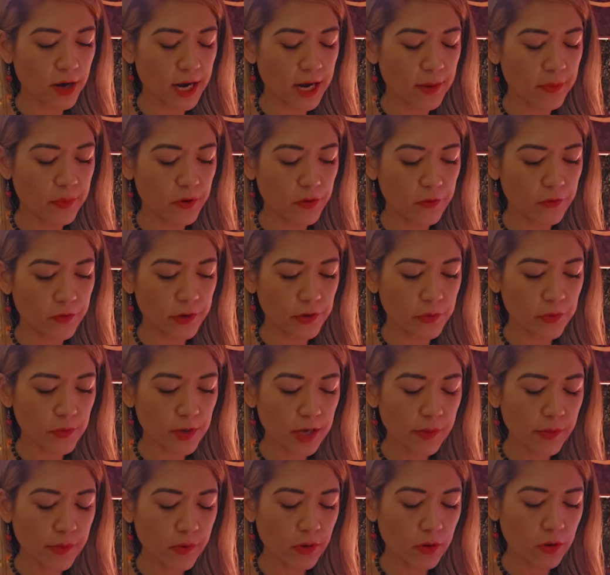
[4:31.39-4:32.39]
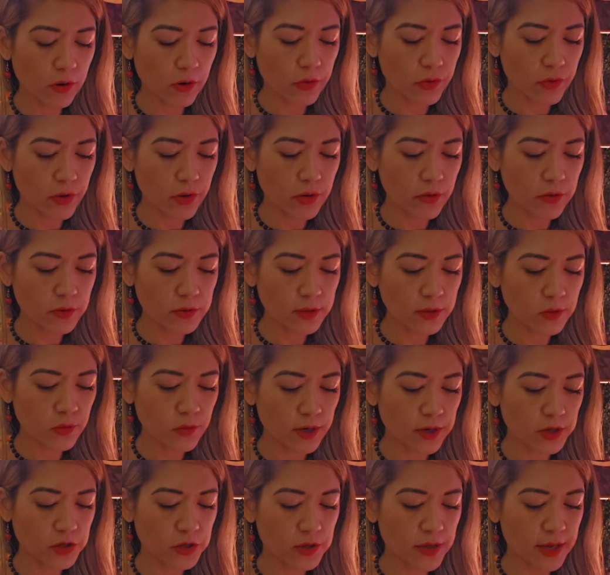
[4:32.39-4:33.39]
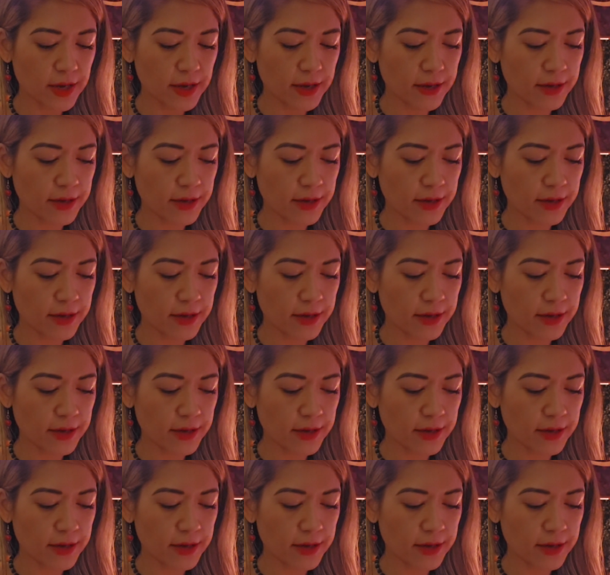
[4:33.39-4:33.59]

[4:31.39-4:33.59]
April 5th people are those in which they